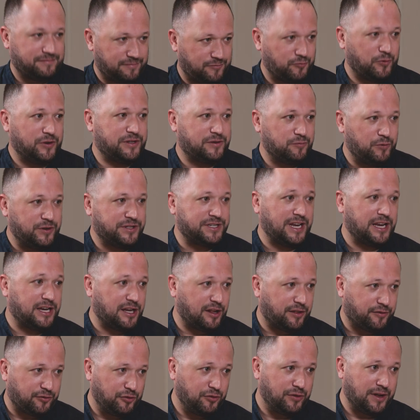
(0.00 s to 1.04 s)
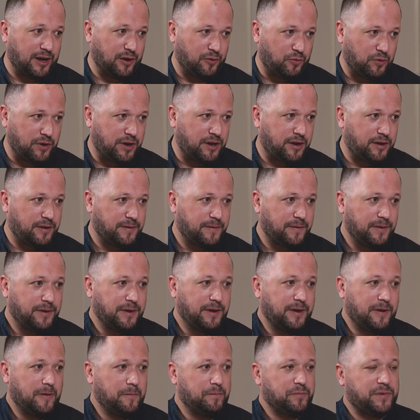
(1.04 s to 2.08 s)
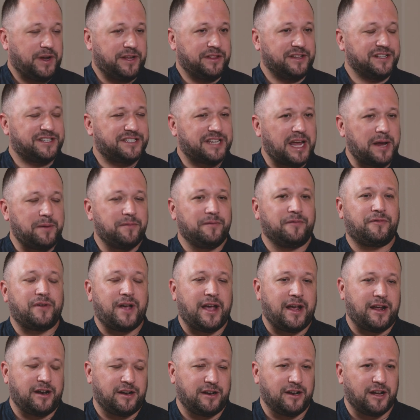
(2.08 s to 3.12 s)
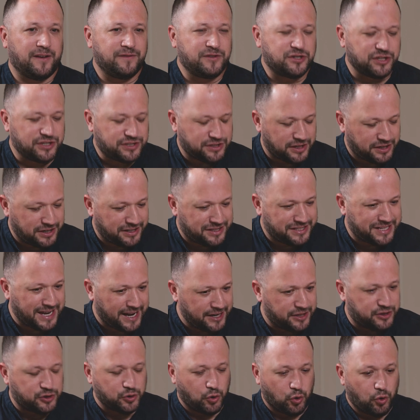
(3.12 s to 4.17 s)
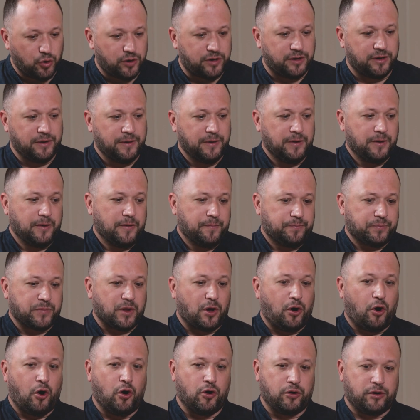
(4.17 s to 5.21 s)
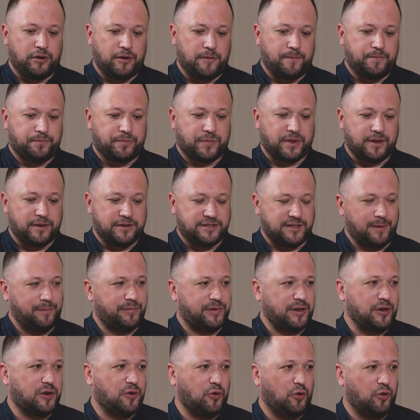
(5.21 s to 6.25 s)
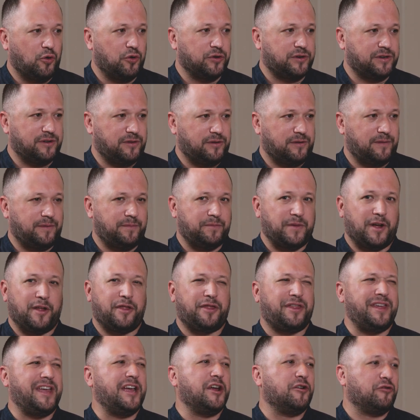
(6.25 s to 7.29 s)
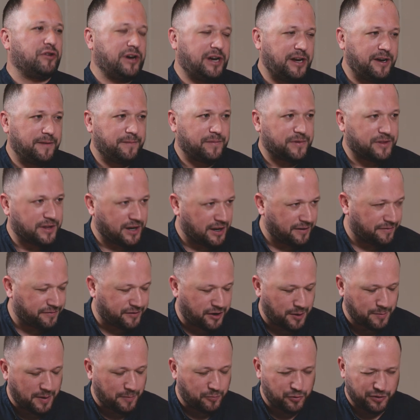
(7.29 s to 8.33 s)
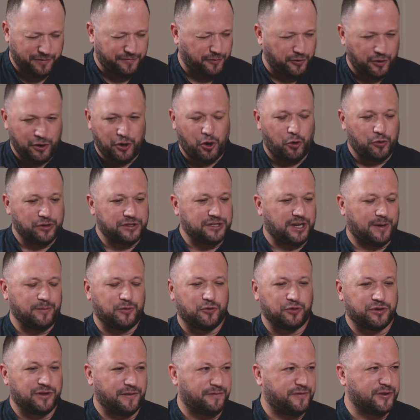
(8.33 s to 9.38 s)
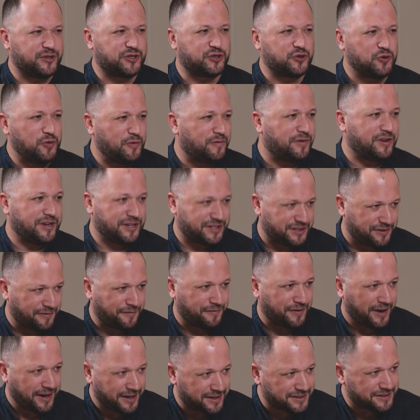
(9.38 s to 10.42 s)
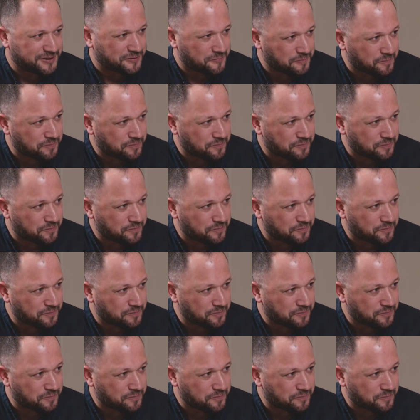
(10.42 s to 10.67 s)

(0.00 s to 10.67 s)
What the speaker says: we take it through that way. In the same vein, I've just done a TED talk on something called a theory that I've come up with for a long time called the Vesuvius effect.